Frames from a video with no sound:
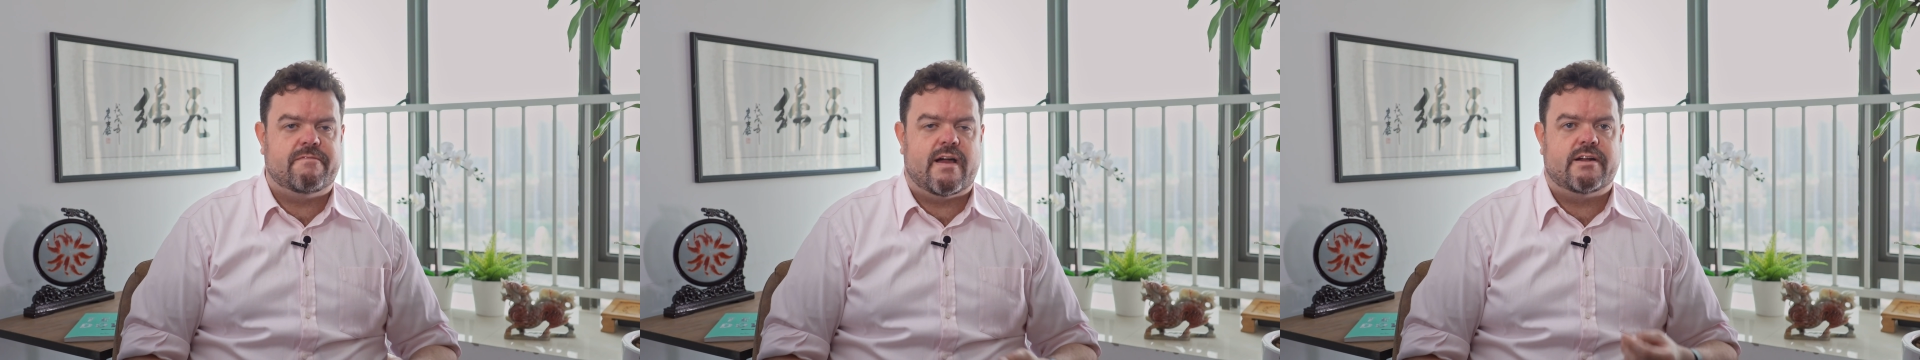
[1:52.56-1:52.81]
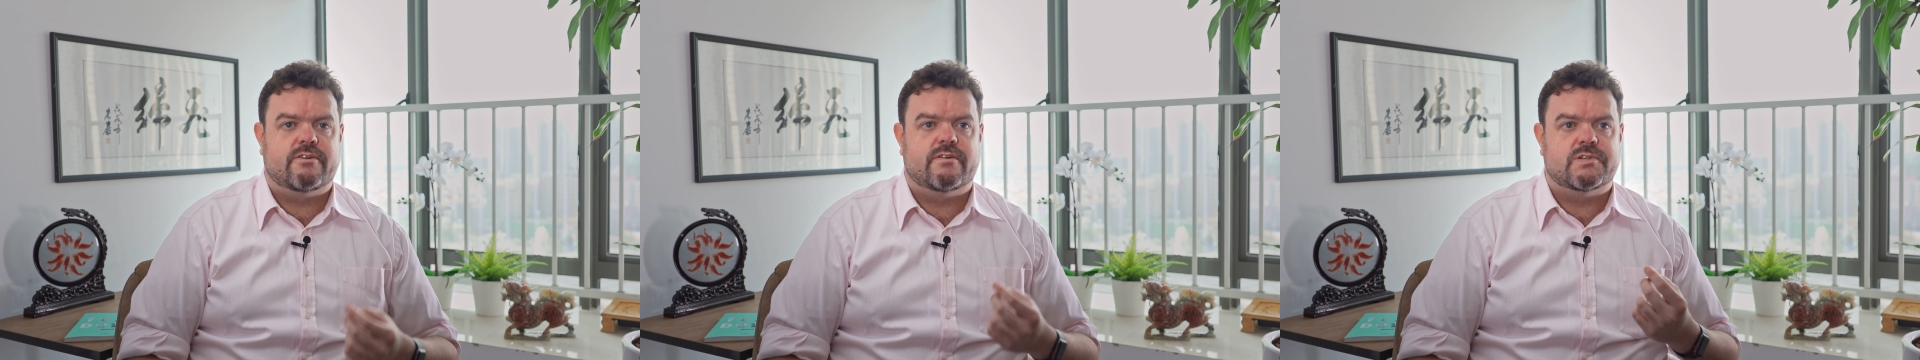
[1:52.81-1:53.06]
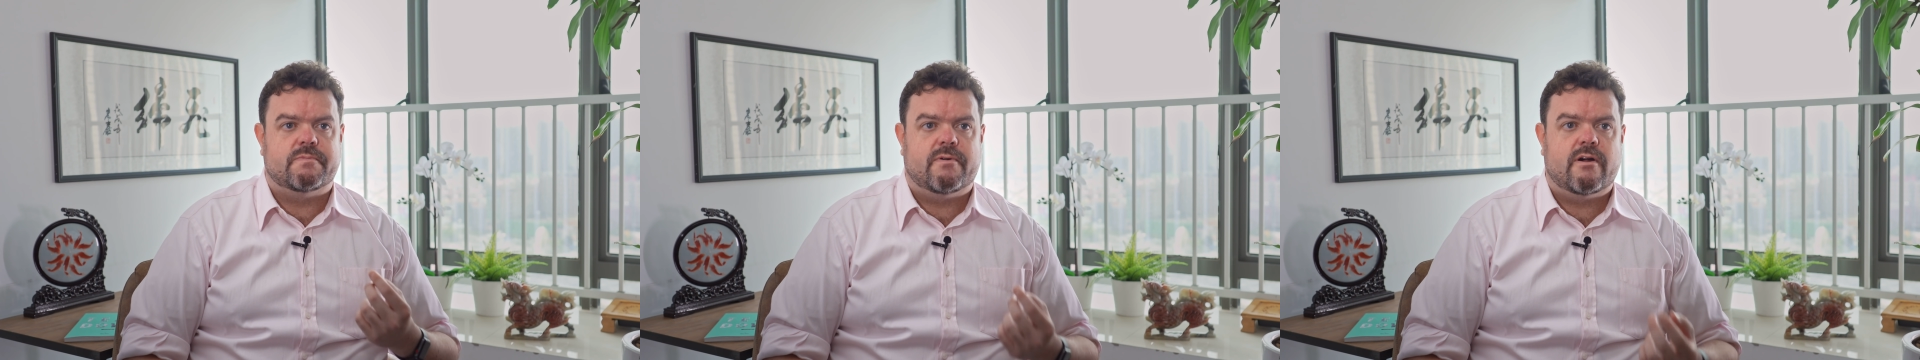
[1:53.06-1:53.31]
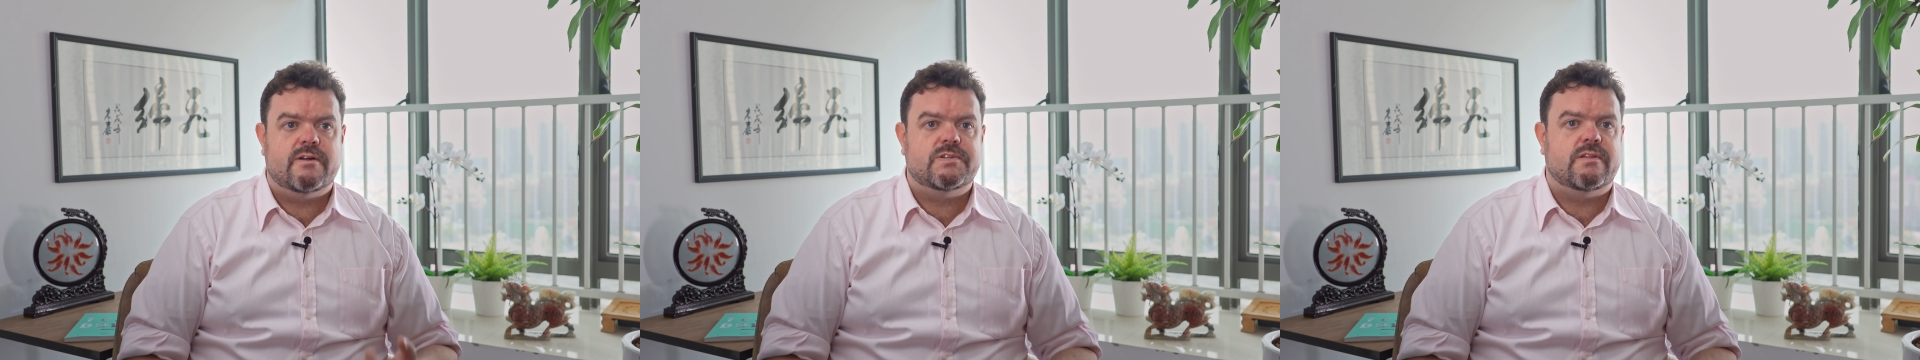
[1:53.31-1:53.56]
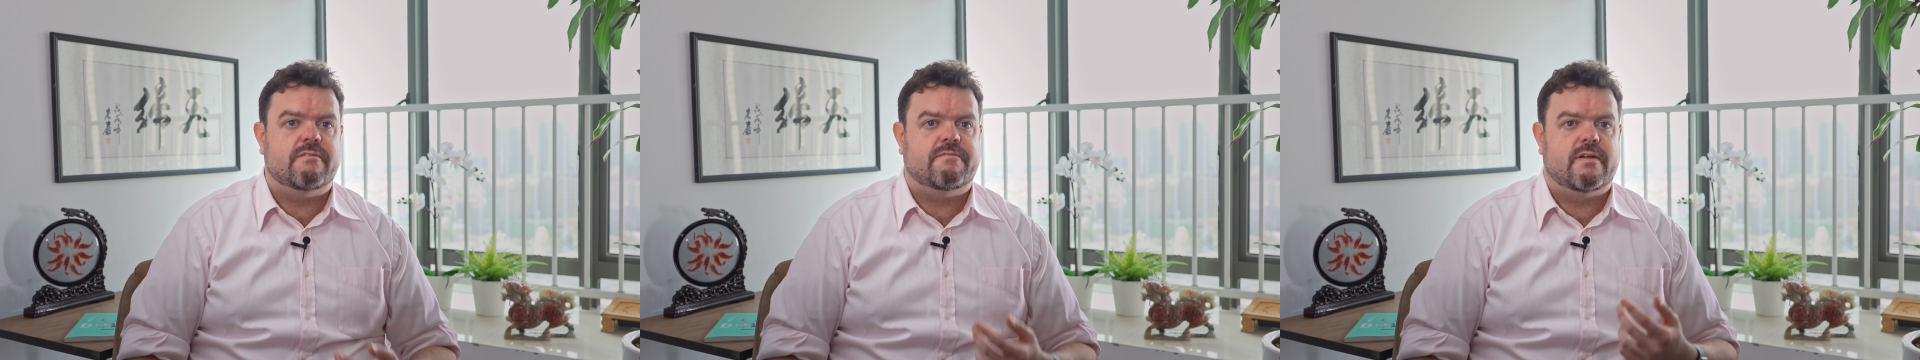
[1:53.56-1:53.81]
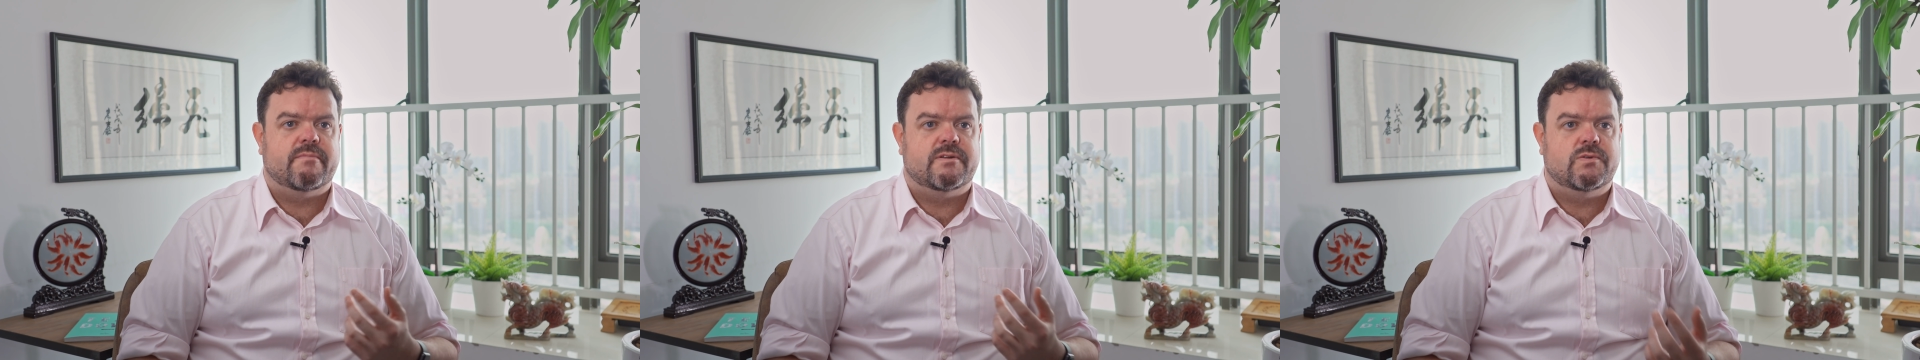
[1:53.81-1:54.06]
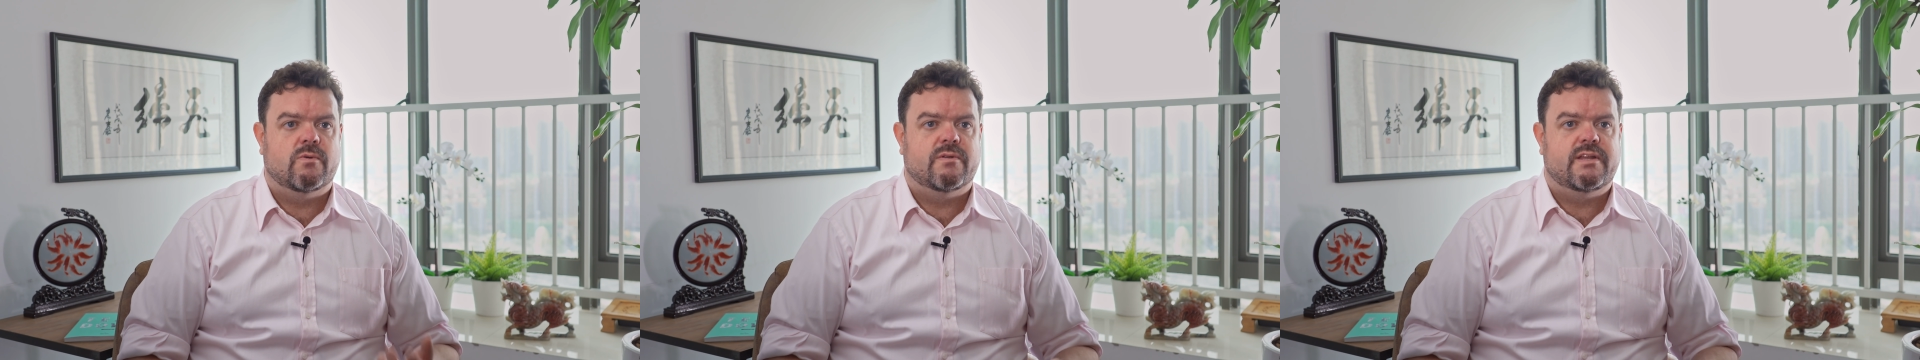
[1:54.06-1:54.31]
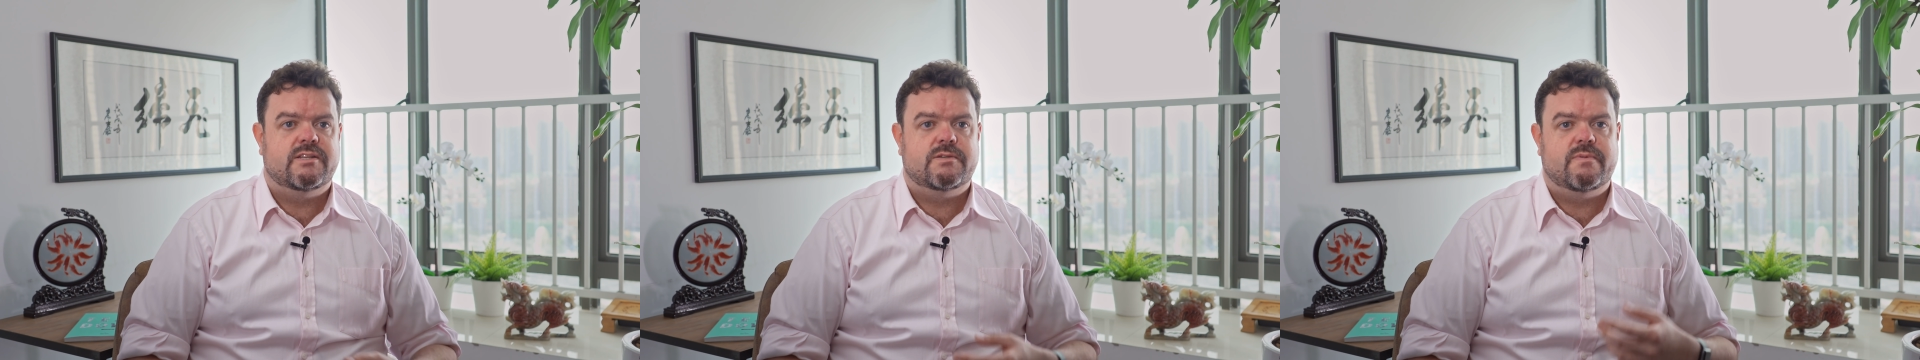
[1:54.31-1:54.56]
factor is the parts in the family tool
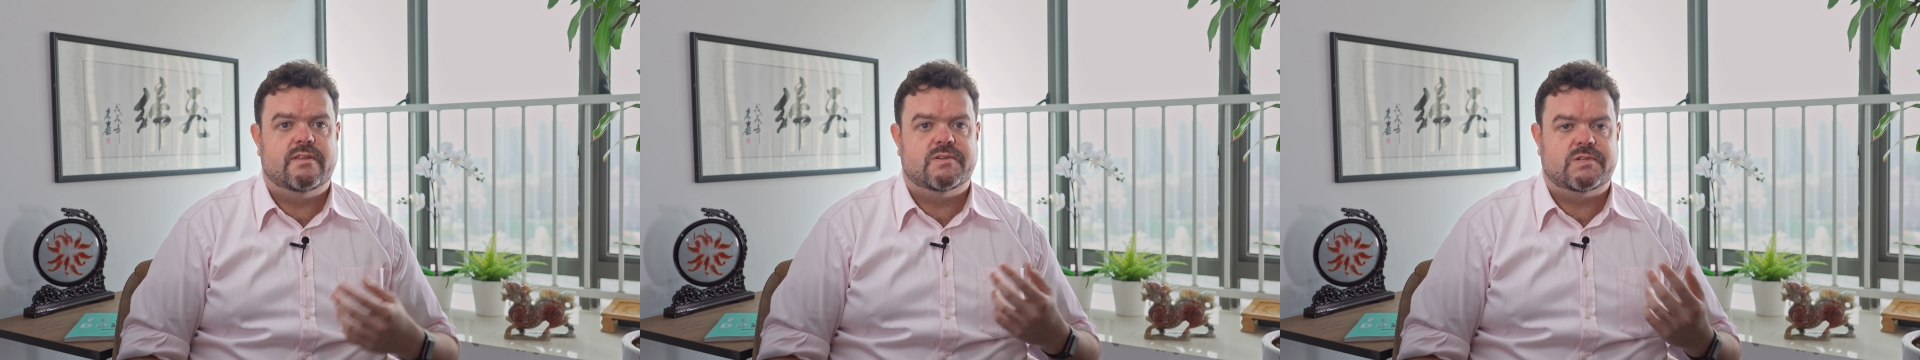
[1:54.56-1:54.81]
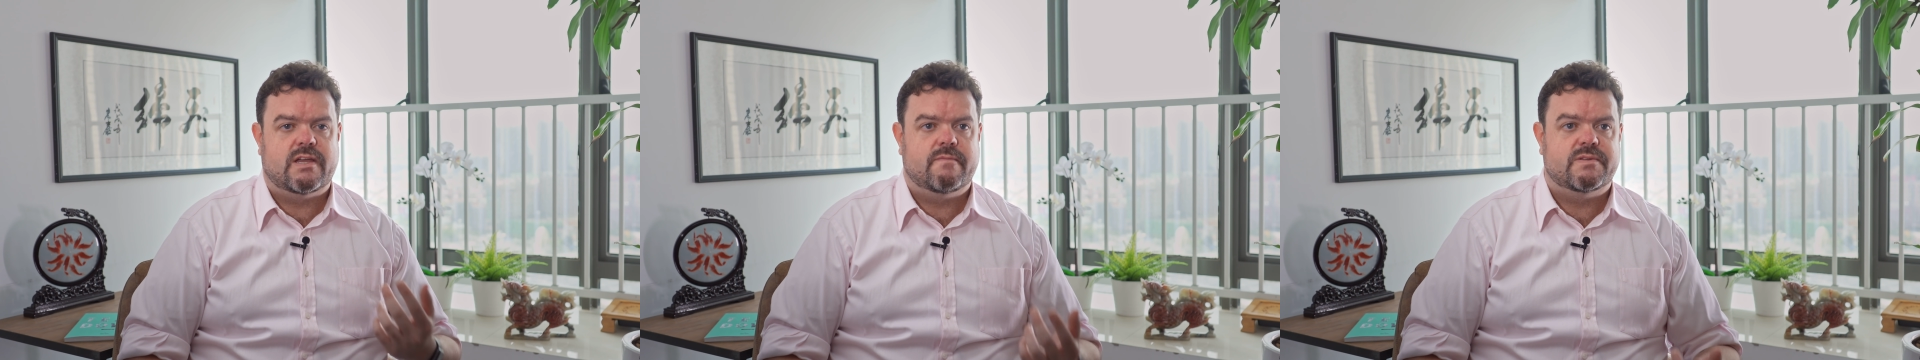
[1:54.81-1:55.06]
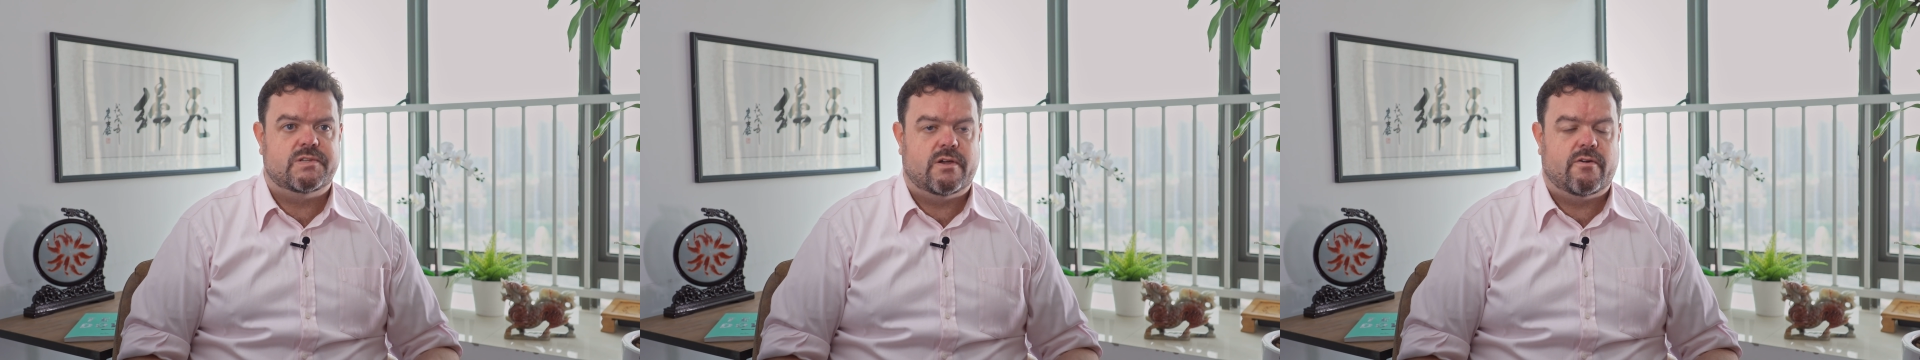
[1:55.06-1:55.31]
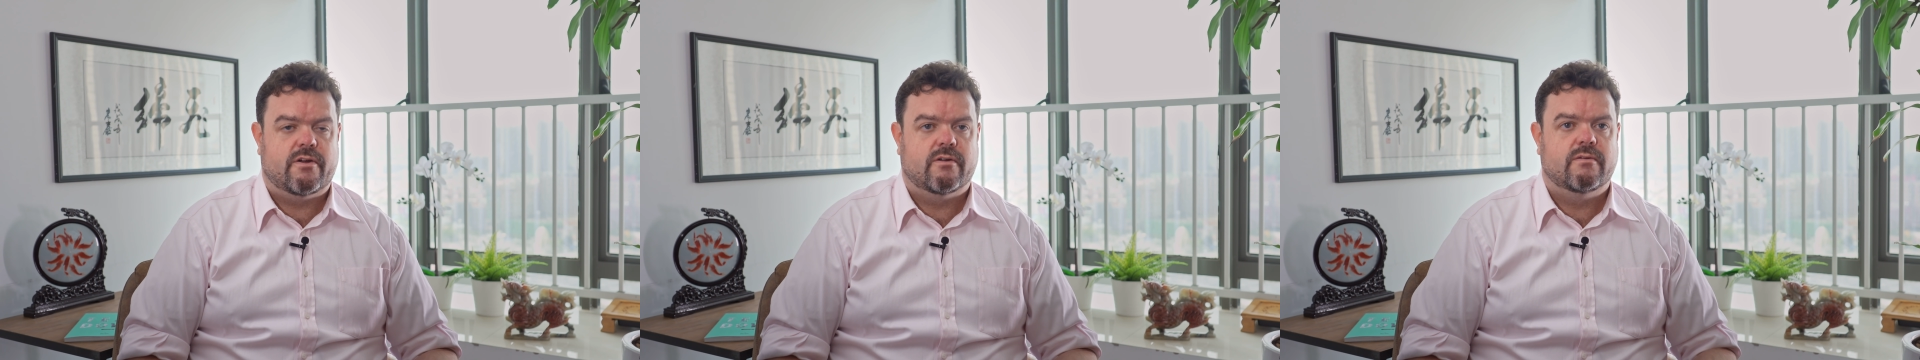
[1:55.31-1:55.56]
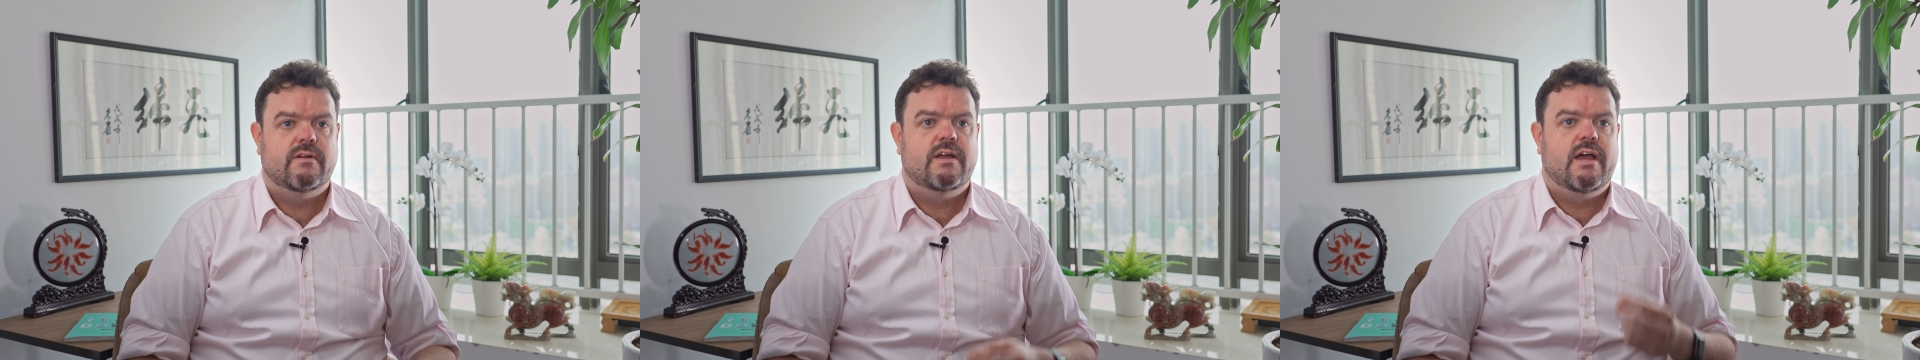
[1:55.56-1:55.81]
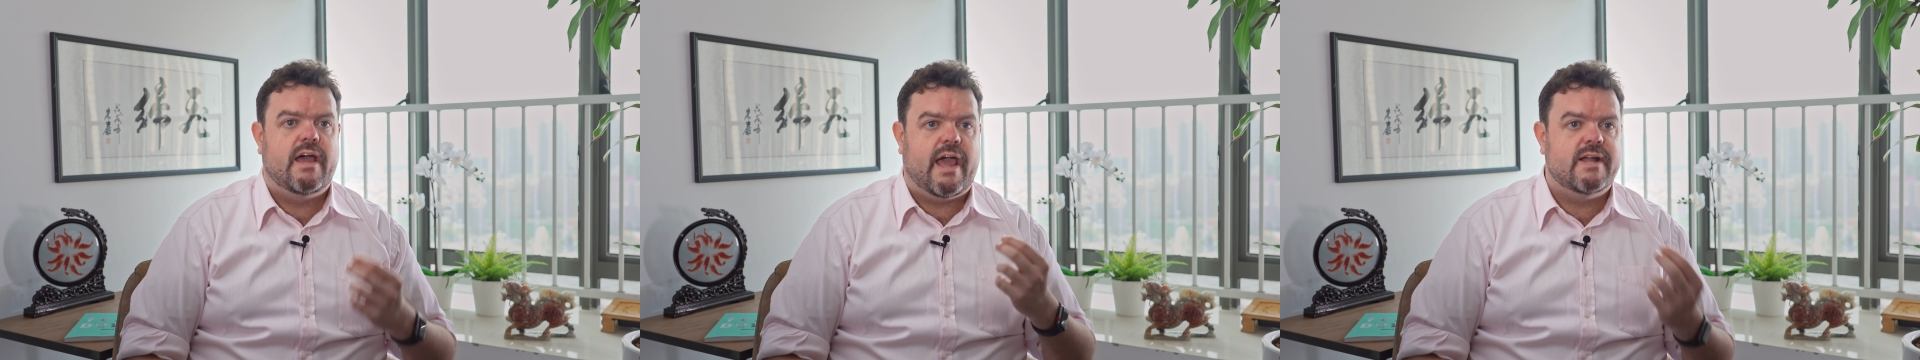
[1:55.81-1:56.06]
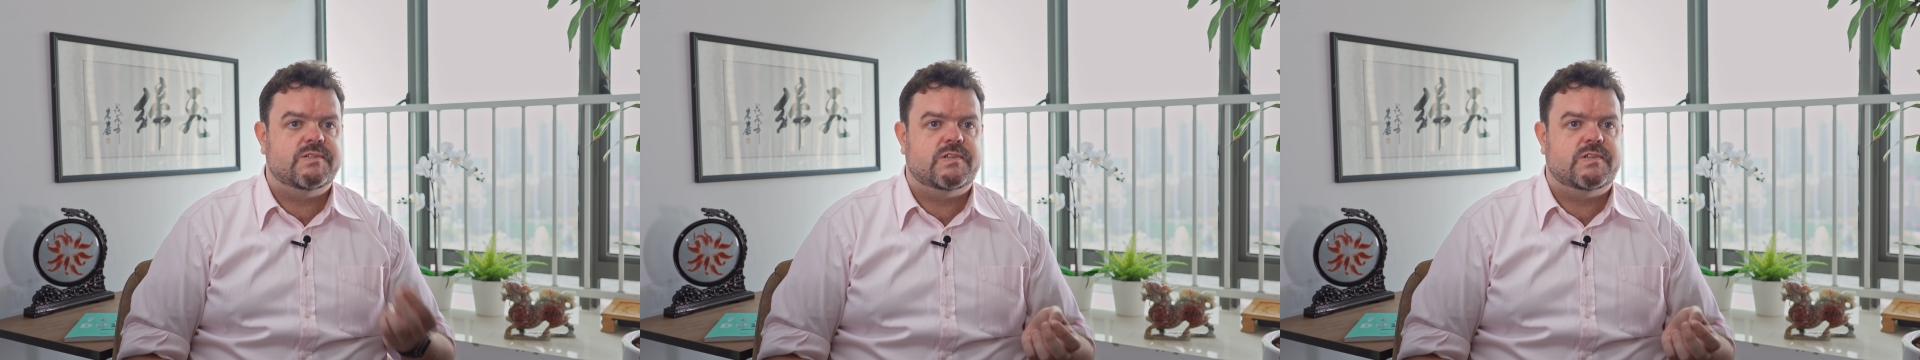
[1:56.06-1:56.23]
need to be the same material and